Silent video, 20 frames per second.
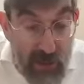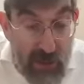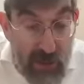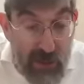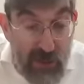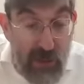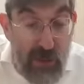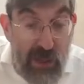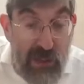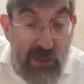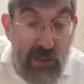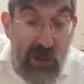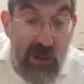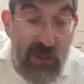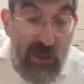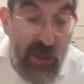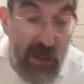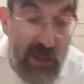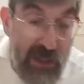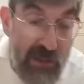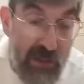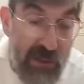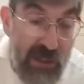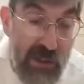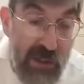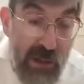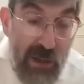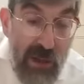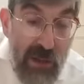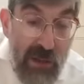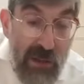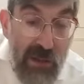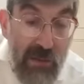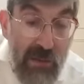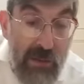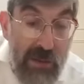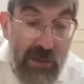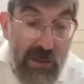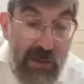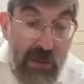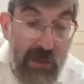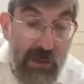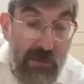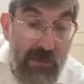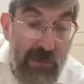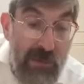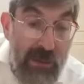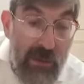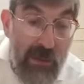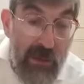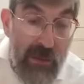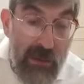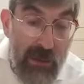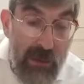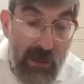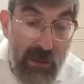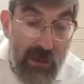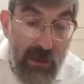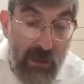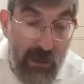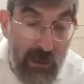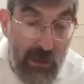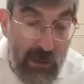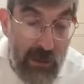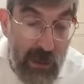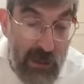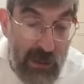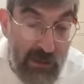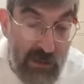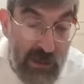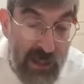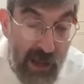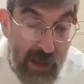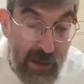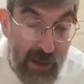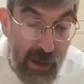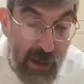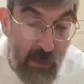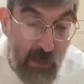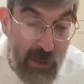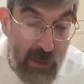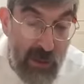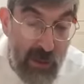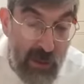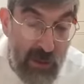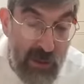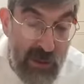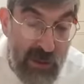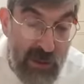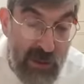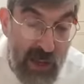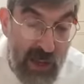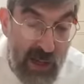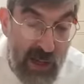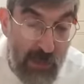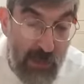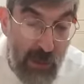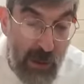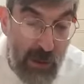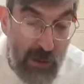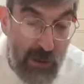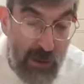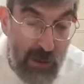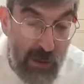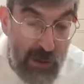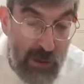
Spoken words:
Let's do that Tosis. There is the third Tosis down. I want to do the second part of